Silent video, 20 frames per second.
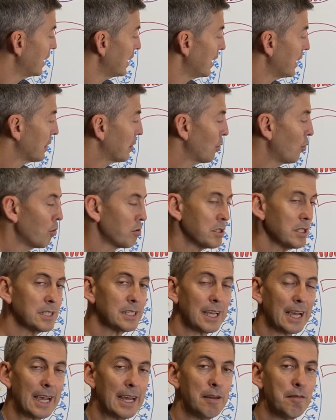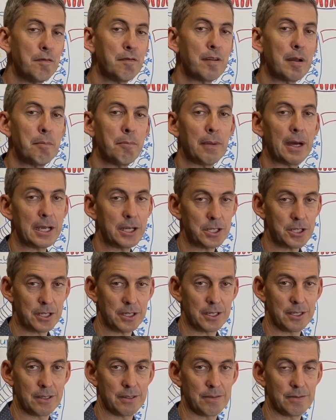It causes
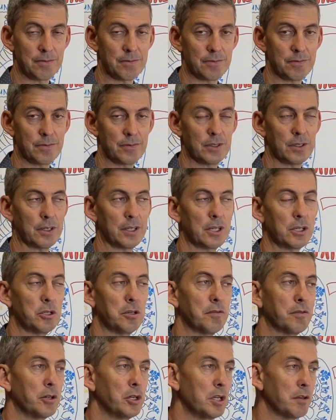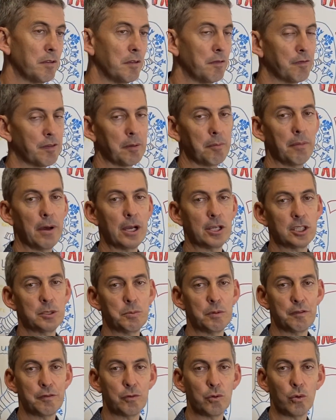inflammation. Okay, you've heard of
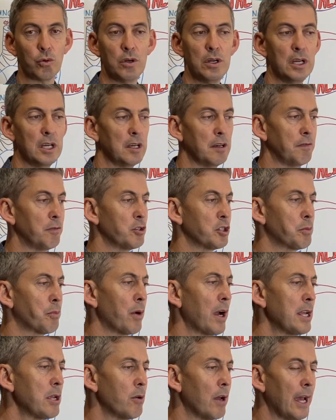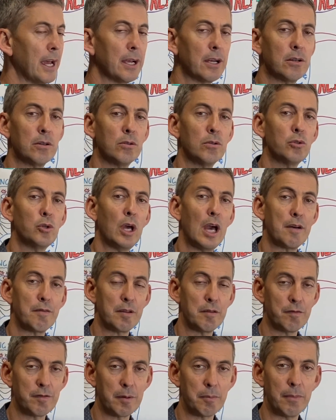inflammation before. If you sprain your ankle, you have
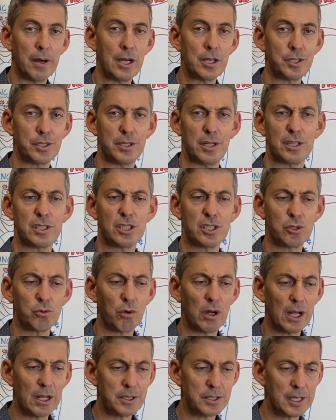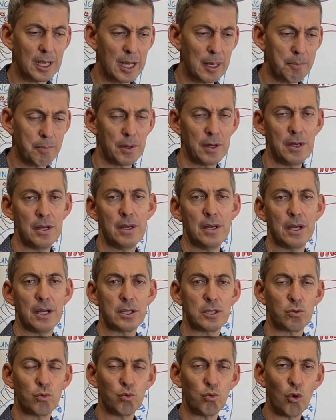inflammation. It swells up,
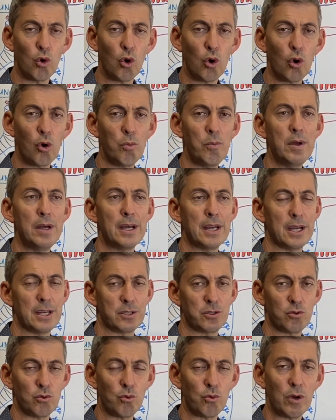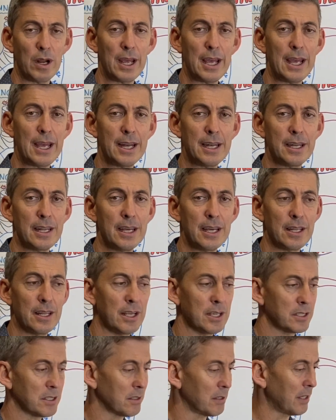it's warm, it's red,
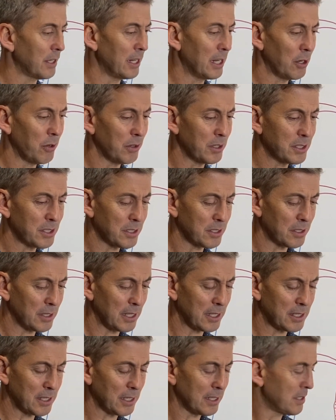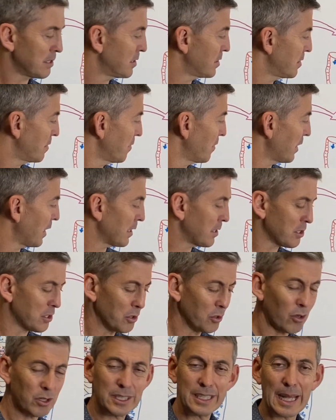it's
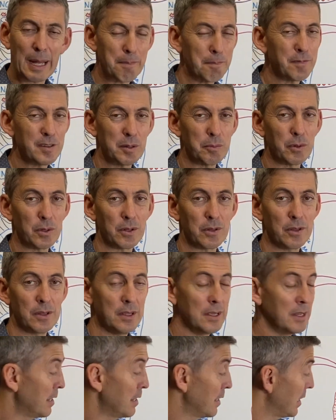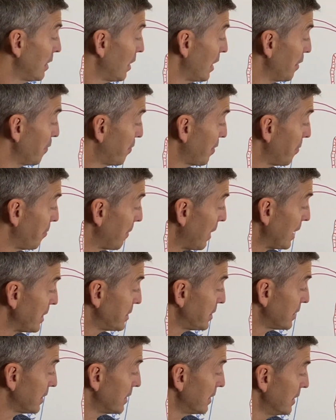not comfortable. Now,
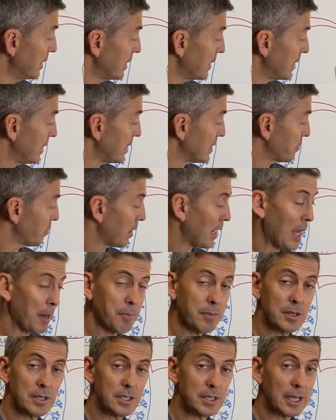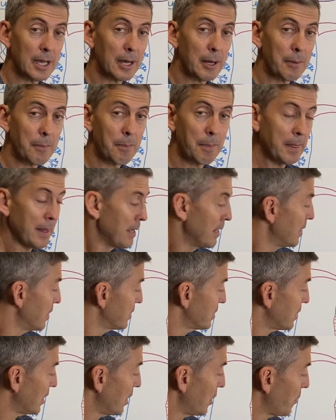inflammation is what happens here.
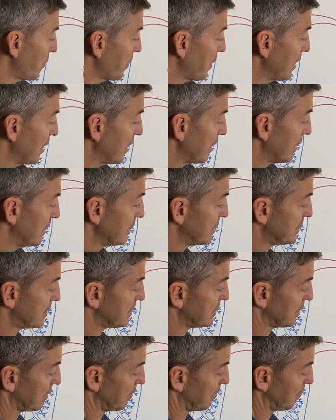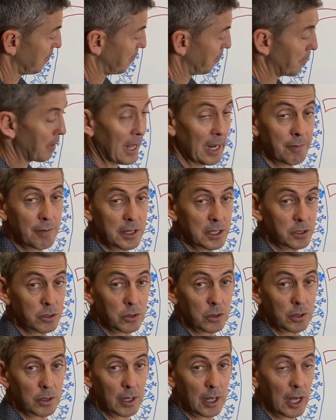So this blood vessel